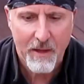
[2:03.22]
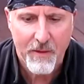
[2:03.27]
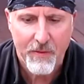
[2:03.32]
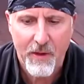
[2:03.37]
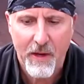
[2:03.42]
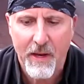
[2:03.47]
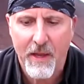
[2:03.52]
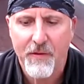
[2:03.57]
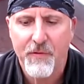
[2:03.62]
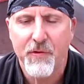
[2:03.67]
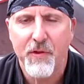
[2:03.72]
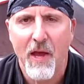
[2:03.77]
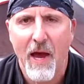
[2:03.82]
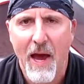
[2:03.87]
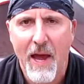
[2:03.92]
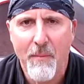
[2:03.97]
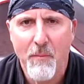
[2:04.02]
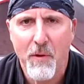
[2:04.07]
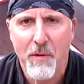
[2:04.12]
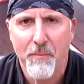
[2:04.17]
Then as
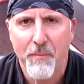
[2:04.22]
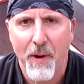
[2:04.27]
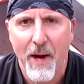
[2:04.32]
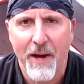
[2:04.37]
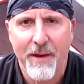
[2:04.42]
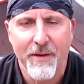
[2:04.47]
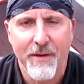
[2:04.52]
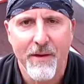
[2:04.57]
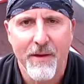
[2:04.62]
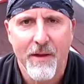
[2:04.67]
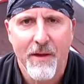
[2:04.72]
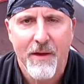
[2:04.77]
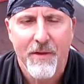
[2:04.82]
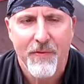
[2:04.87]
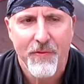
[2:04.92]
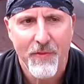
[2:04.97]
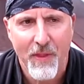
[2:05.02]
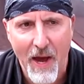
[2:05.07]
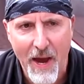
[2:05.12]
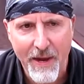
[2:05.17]
time went by,
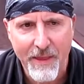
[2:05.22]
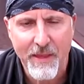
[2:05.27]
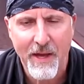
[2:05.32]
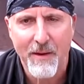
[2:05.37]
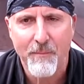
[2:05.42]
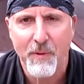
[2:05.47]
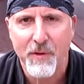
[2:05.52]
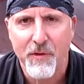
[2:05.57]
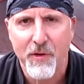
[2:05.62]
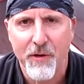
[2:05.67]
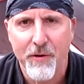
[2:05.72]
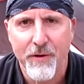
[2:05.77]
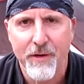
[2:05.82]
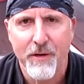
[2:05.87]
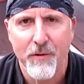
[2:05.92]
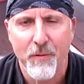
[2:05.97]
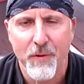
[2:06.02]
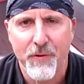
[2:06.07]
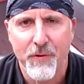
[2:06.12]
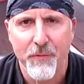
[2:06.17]
nylon
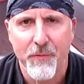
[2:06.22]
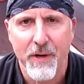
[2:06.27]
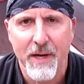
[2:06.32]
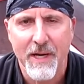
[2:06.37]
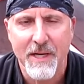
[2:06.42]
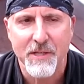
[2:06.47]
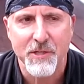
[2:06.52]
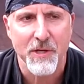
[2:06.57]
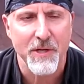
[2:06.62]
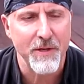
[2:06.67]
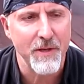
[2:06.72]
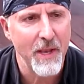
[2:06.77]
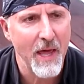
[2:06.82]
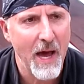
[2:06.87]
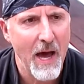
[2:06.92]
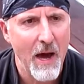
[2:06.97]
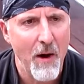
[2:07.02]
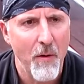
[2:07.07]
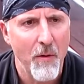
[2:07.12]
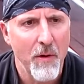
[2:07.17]
material was a rage, and
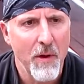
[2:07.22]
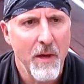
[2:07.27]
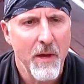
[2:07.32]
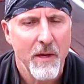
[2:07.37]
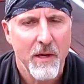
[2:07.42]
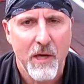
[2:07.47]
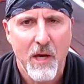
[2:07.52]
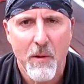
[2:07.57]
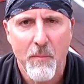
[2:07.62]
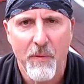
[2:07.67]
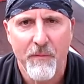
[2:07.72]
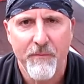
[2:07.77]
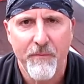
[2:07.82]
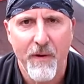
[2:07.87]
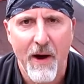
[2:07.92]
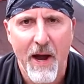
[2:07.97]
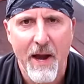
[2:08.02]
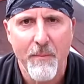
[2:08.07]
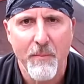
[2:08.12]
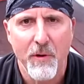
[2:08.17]
now Cuban
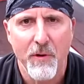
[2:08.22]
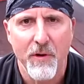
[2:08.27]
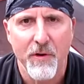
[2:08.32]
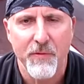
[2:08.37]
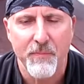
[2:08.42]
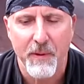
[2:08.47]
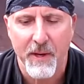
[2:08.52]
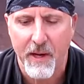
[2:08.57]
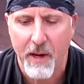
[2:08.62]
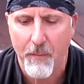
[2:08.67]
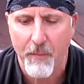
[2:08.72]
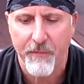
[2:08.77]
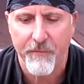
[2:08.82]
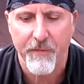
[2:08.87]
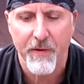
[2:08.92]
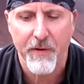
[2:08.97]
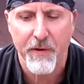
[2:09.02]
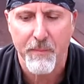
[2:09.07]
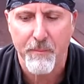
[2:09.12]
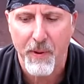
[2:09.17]
fiber is becoming
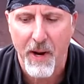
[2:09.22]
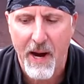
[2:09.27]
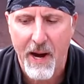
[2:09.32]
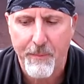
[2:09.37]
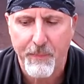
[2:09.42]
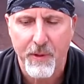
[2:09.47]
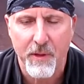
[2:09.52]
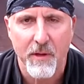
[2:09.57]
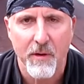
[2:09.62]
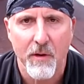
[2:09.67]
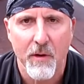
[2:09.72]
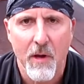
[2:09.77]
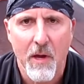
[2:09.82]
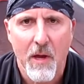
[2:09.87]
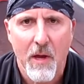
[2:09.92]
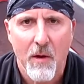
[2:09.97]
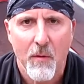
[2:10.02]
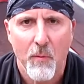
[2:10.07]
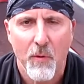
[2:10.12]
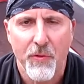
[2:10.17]
very popular
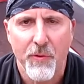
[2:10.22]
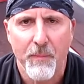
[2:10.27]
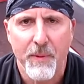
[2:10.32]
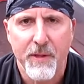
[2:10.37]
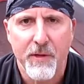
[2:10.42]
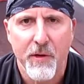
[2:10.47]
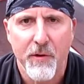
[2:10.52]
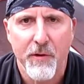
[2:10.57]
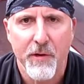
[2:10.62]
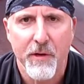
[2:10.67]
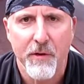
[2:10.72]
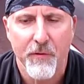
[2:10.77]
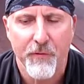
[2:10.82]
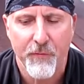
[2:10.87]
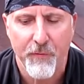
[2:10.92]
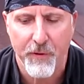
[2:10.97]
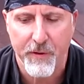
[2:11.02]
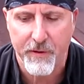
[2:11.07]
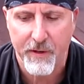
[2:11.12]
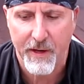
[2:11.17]
with the materials
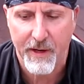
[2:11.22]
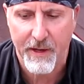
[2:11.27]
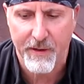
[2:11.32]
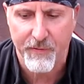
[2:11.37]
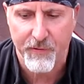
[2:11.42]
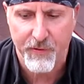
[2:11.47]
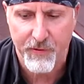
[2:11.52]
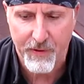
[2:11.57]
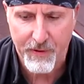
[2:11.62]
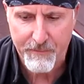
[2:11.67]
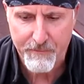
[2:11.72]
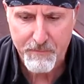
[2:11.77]
for tents.